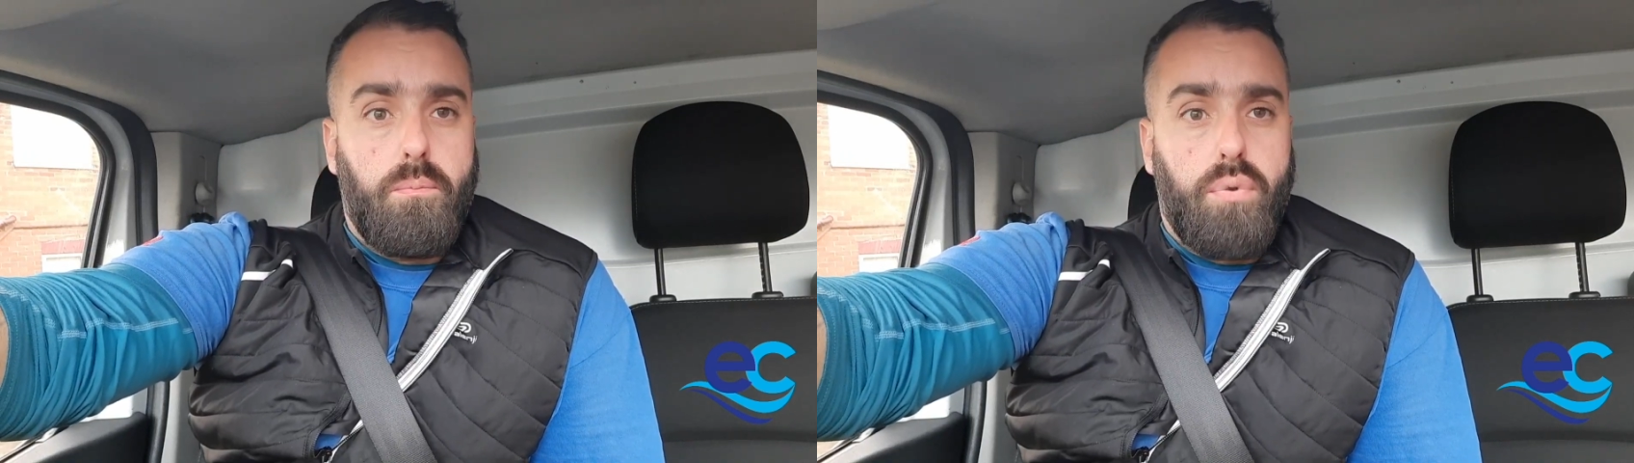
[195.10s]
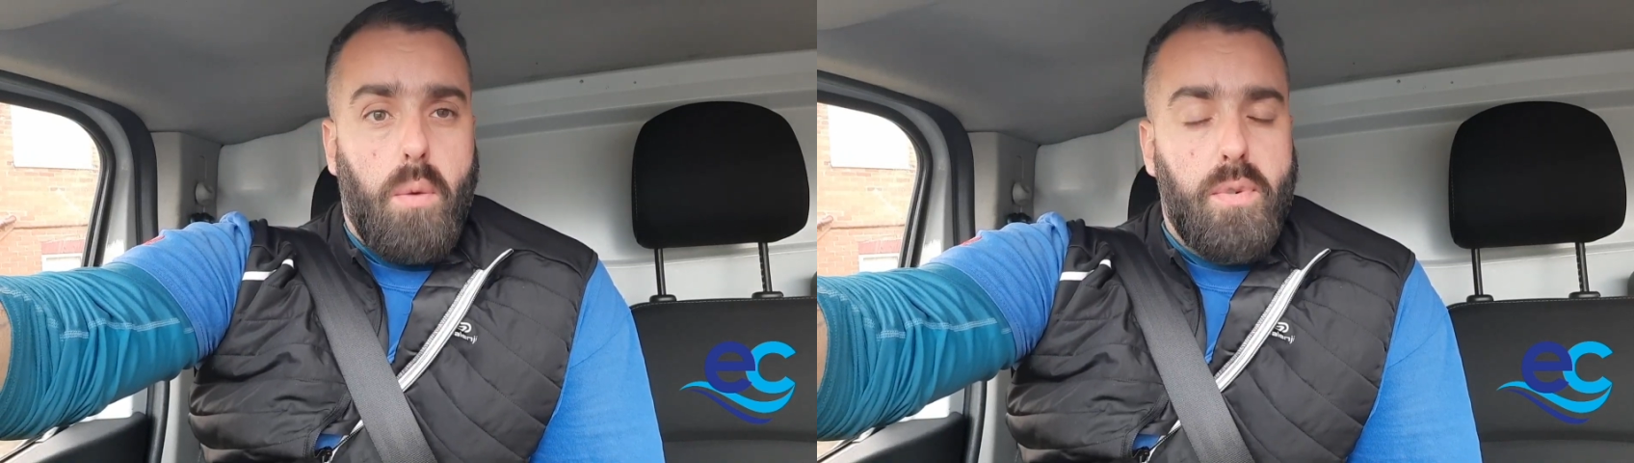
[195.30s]

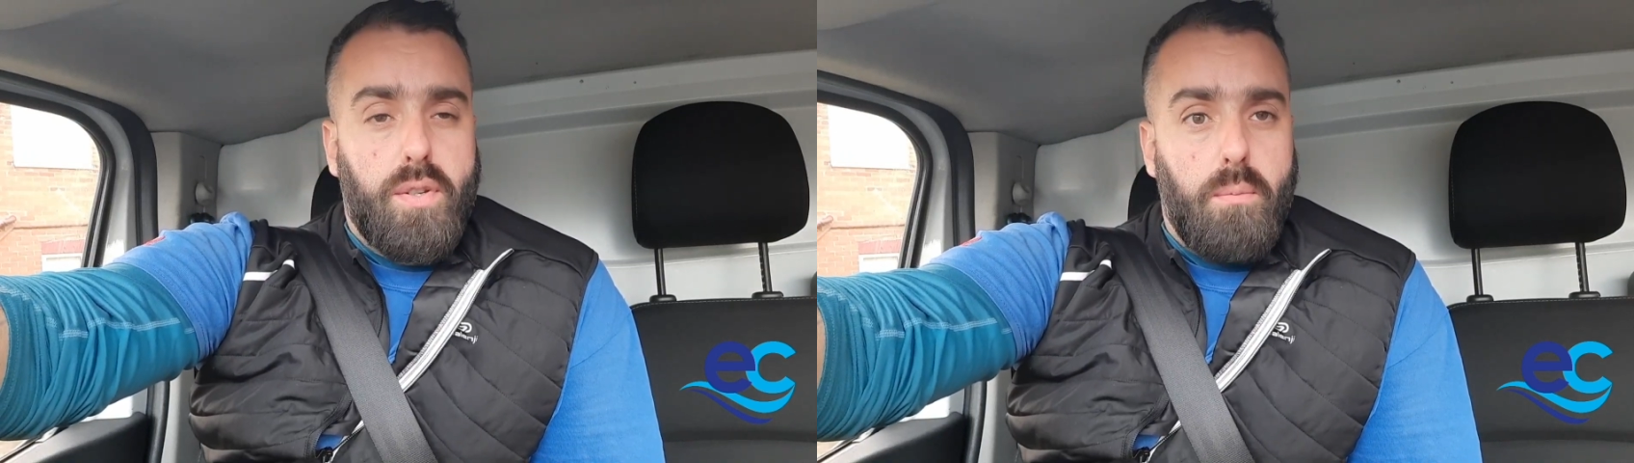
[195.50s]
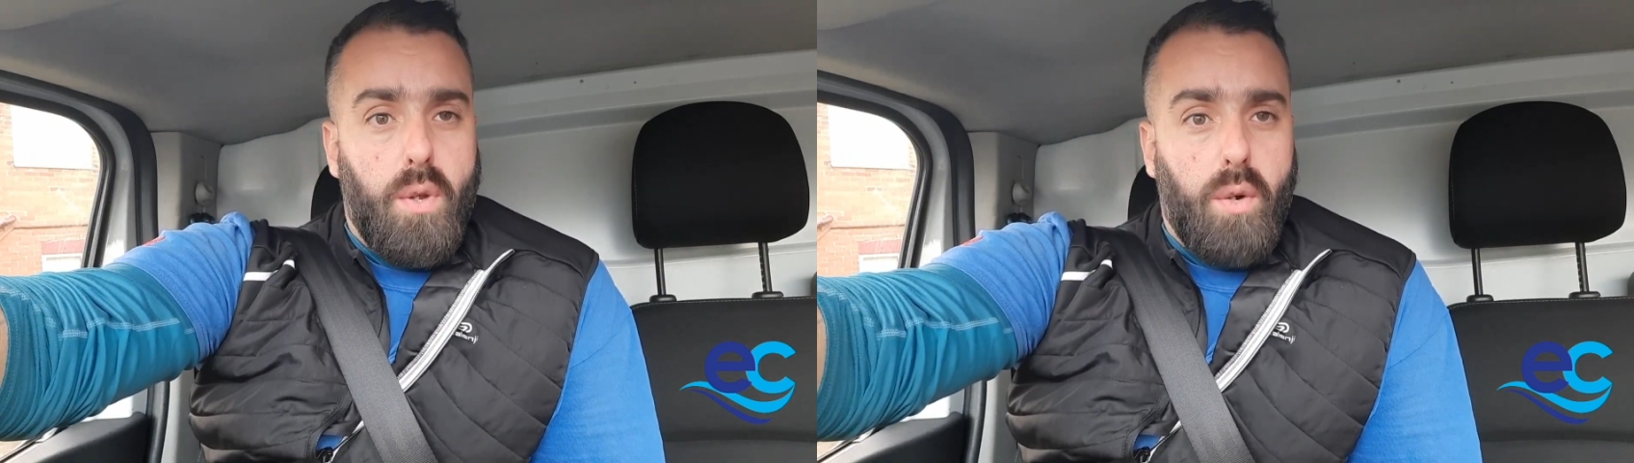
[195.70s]
promise
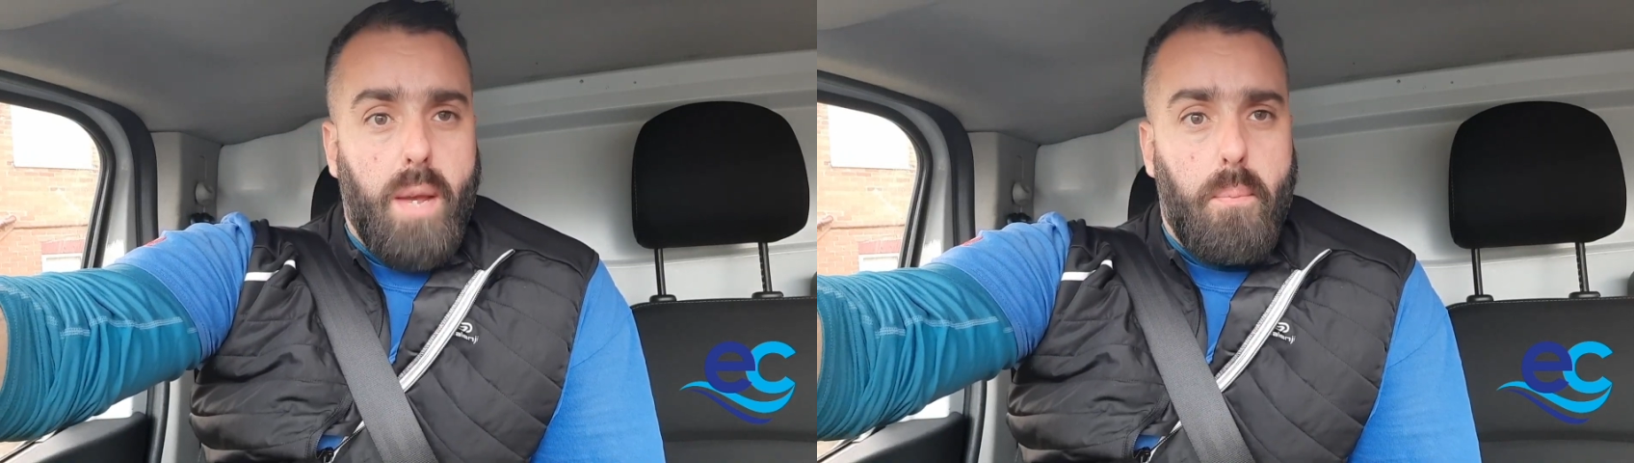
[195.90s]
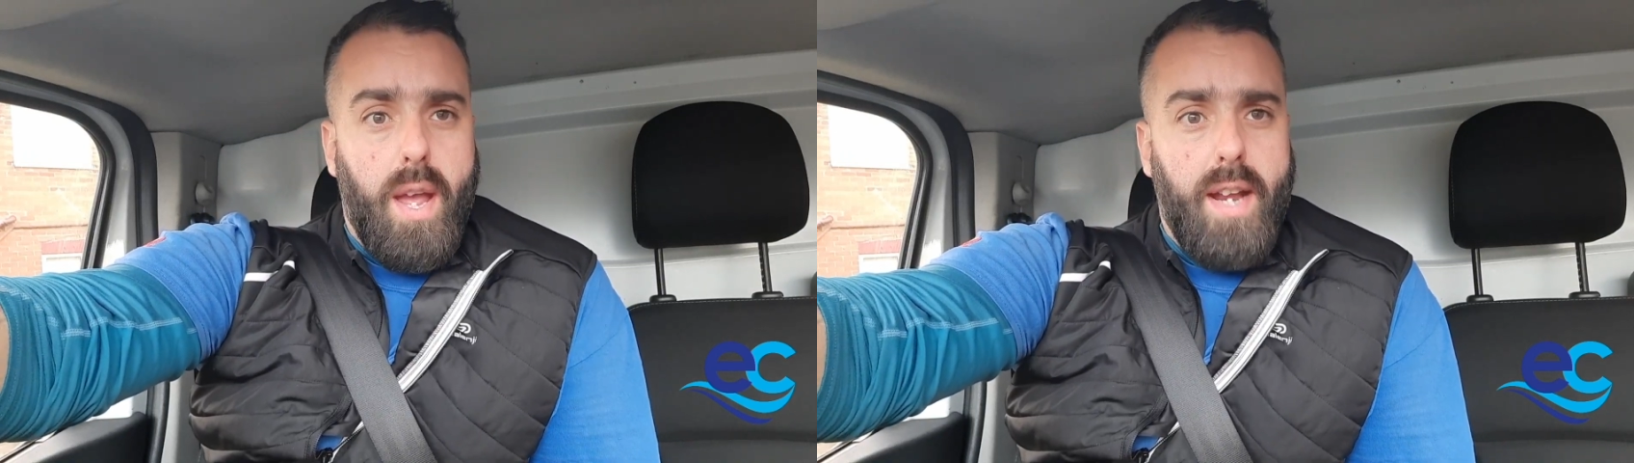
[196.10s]
them they'll
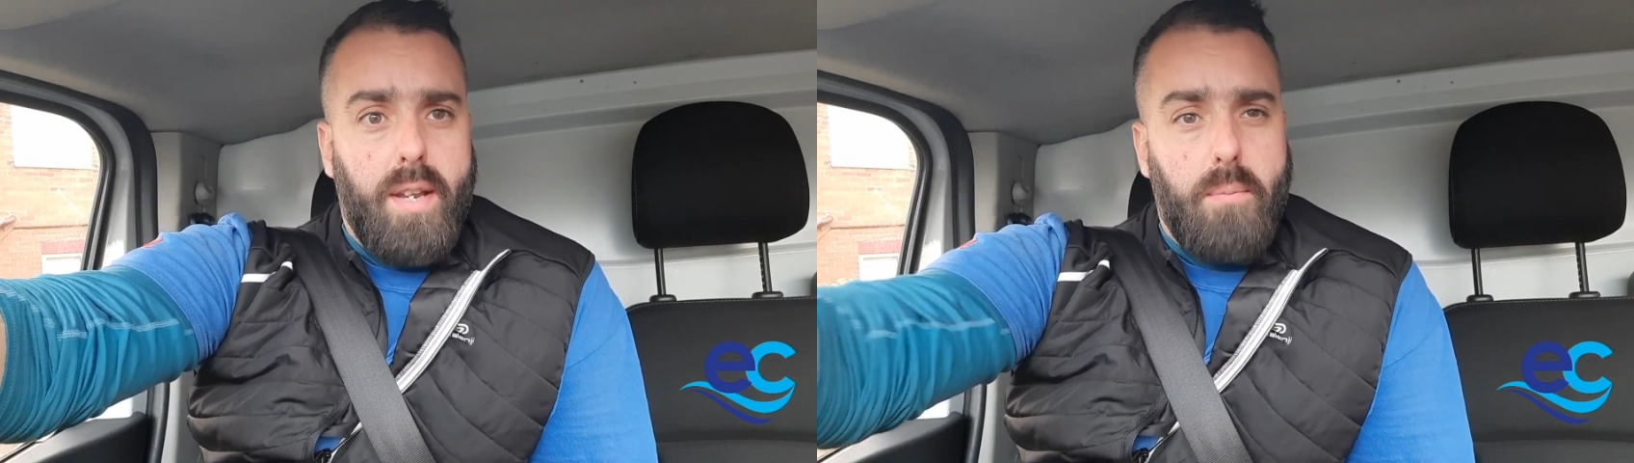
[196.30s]
get paid.